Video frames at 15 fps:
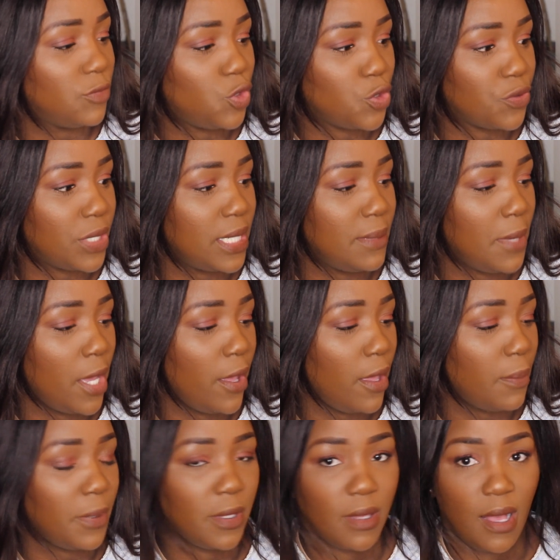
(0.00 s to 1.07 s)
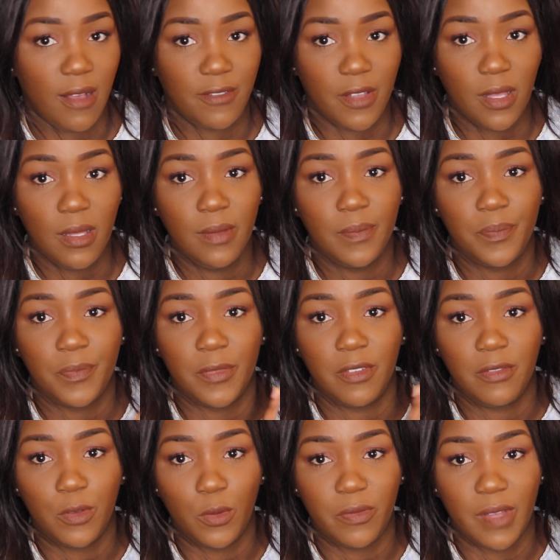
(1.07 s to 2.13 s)
Dream Urban Cover
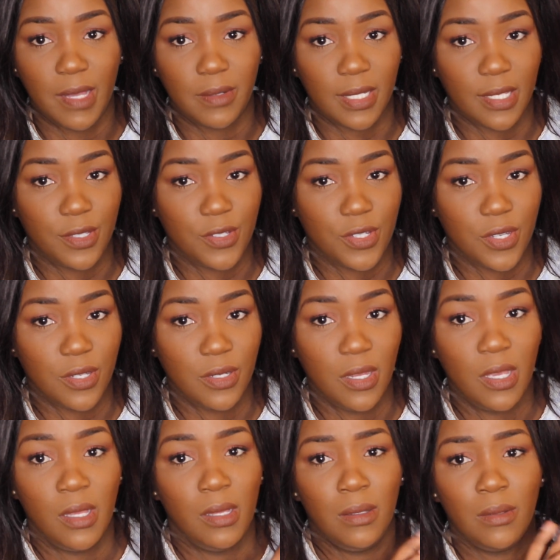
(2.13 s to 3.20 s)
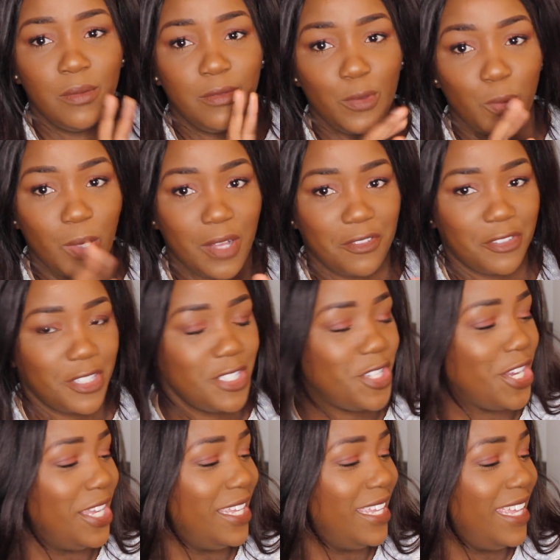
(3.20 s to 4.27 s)
Full Foundation, Full
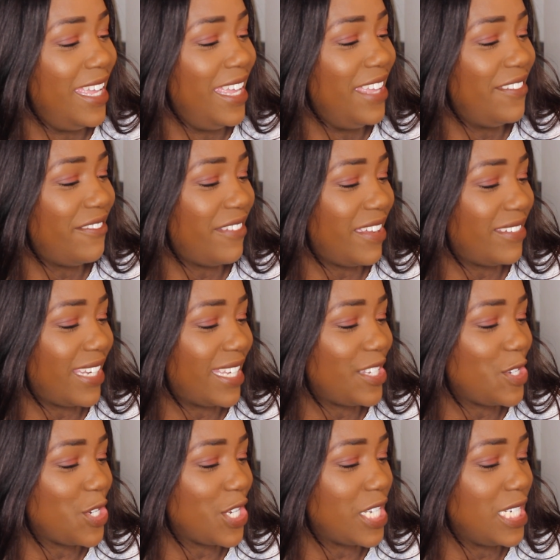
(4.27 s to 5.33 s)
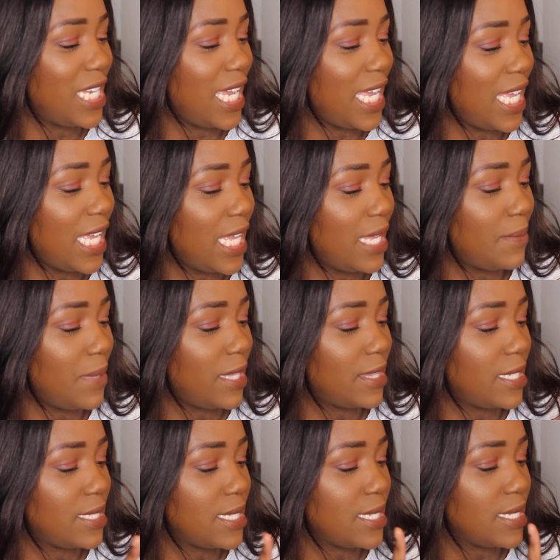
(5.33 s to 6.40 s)
Coverage Foundation, and
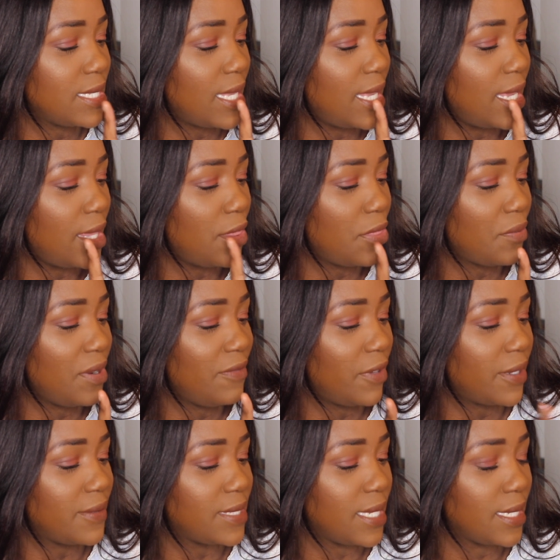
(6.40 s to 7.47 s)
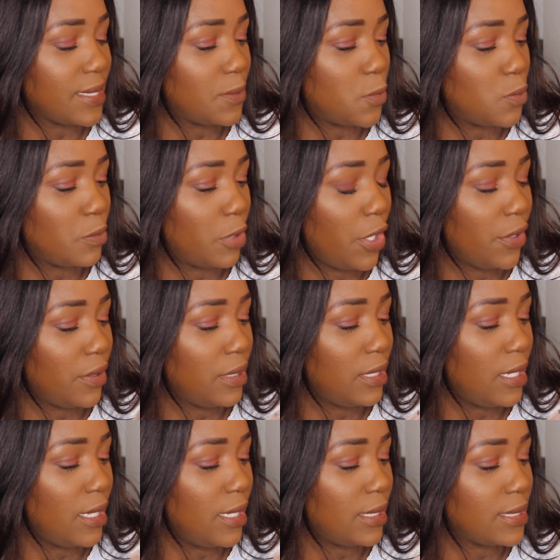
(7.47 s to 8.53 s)
this is in 356 Warm
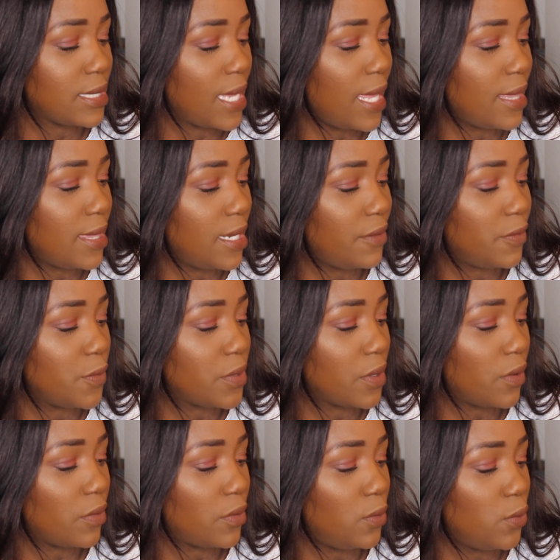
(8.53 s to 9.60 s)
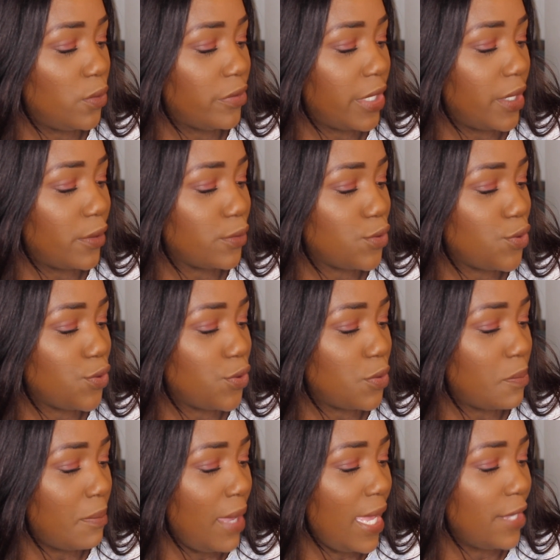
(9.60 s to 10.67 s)
Coconut. And then I've also got the L'Oreal True
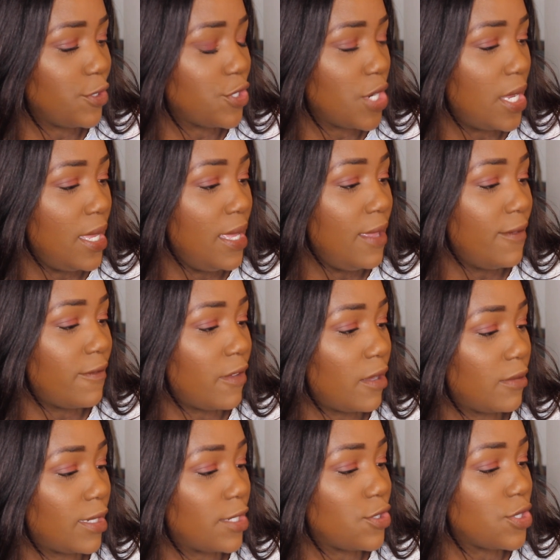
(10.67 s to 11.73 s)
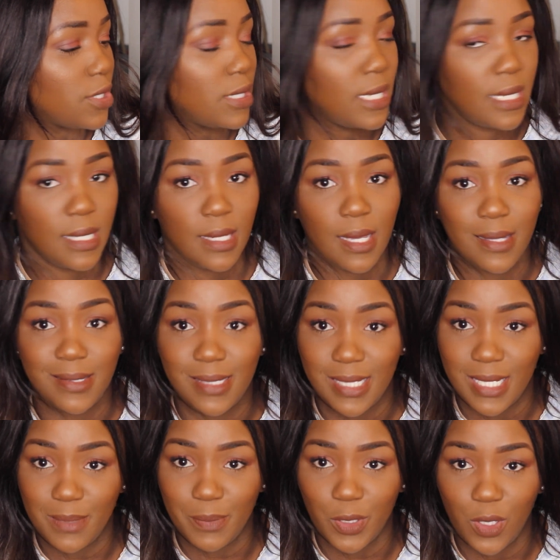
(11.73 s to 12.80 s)
Match Foundation in
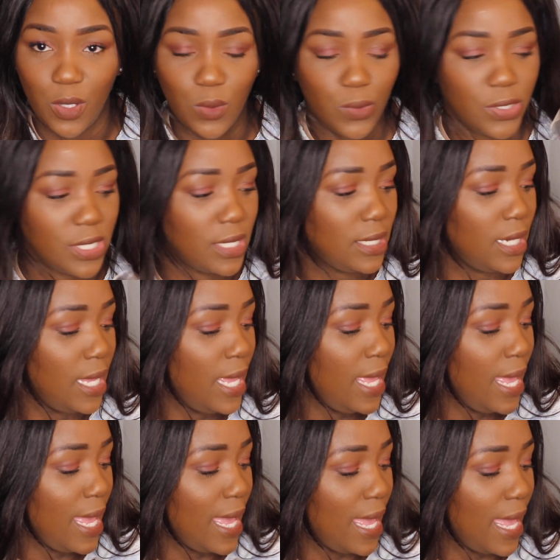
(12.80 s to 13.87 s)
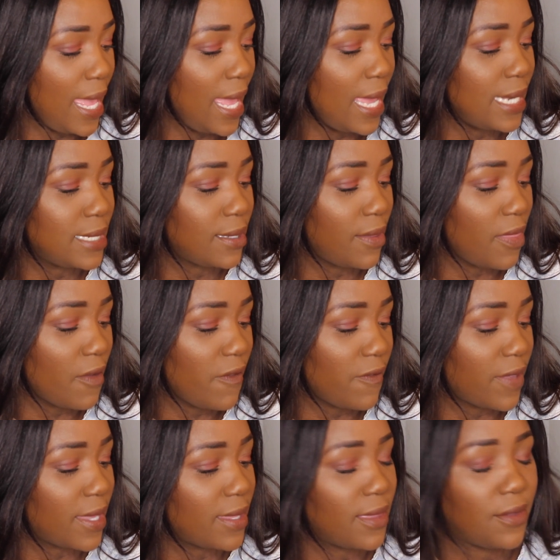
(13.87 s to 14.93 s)
Deep Golden, and the
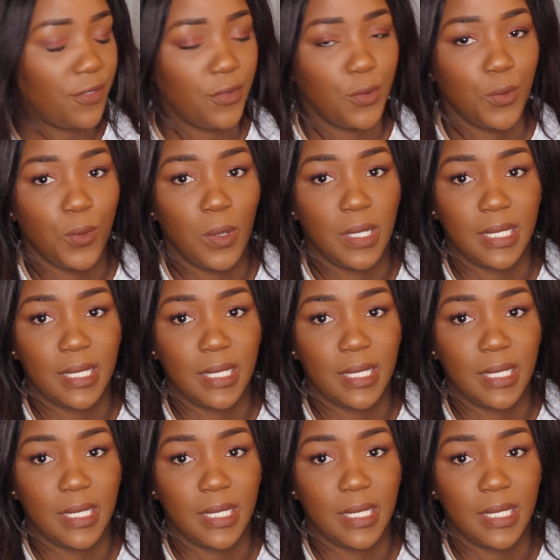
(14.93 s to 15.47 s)
Faithful